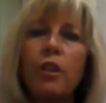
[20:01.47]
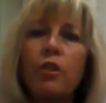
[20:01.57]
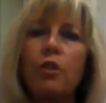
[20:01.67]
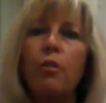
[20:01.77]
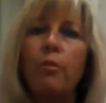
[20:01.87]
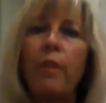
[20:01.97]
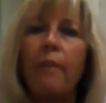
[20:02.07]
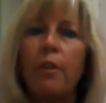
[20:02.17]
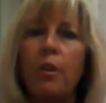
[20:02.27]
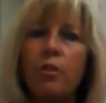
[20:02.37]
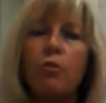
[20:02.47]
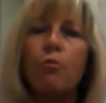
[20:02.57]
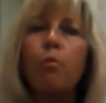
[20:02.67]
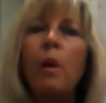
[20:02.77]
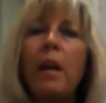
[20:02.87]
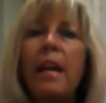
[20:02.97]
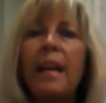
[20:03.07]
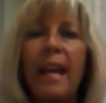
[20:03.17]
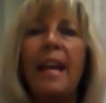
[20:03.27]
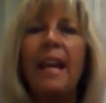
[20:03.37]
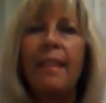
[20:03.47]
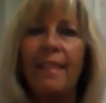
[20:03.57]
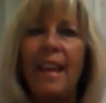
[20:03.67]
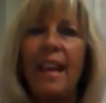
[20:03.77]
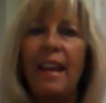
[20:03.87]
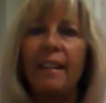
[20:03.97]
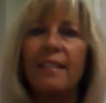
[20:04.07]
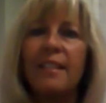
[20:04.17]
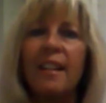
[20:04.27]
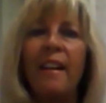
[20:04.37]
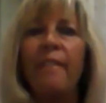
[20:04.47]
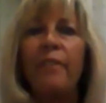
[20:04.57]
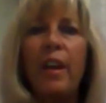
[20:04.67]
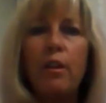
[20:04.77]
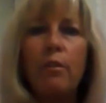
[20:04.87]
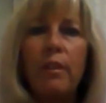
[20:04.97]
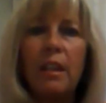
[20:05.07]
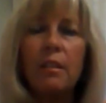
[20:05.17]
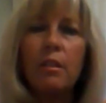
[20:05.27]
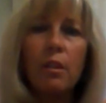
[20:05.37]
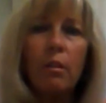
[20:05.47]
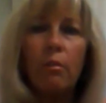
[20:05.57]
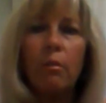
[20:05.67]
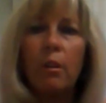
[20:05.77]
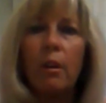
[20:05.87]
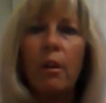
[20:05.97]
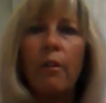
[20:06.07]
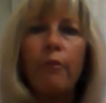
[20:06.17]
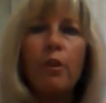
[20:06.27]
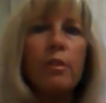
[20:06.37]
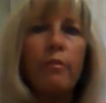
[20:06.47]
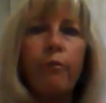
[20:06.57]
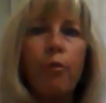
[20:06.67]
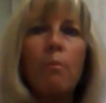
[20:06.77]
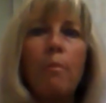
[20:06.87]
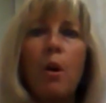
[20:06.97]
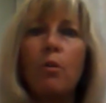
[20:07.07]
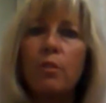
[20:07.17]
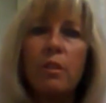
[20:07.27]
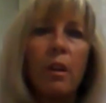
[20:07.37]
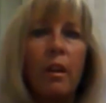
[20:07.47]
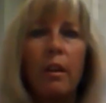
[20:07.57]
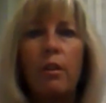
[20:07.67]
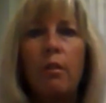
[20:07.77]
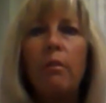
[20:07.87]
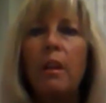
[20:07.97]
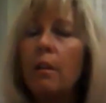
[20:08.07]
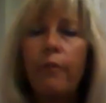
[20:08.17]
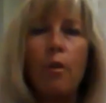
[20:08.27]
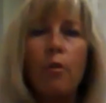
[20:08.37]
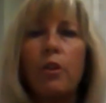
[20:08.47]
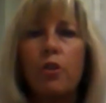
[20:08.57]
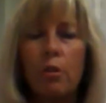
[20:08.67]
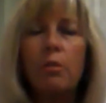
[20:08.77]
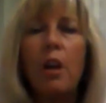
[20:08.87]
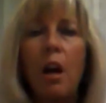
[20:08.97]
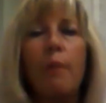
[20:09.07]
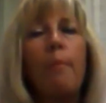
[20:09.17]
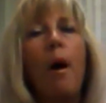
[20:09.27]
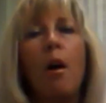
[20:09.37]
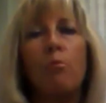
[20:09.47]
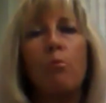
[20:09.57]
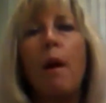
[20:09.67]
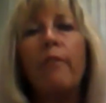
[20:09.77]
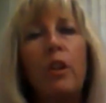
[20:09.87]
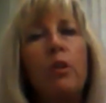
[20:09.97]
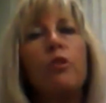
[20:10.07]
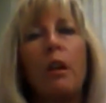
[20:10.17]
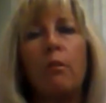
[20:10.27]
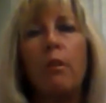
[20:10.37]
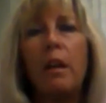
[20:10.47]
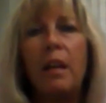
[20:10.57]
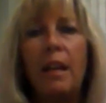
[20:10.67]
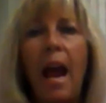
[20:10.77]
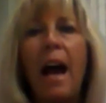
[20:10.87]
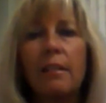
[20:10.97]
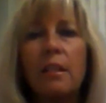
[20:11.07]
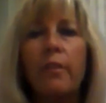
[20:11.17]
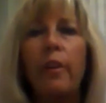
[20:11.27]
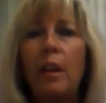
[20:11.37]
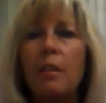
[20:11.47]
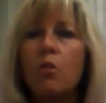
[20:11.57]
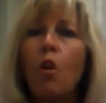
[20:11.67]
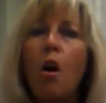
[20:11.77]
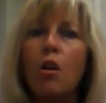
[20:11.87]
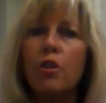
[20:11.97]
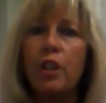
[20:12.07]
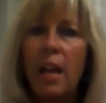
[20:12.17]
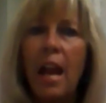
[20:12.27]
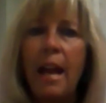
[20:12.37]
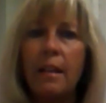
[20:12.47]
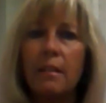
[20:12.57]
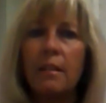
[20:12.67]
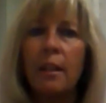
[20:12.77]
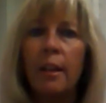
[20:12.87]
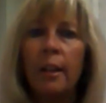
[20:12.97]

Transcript: to do that, there's 3 key things that you need to do. First and foremost, you need to focus your time on revenue generating activities, or RGAs.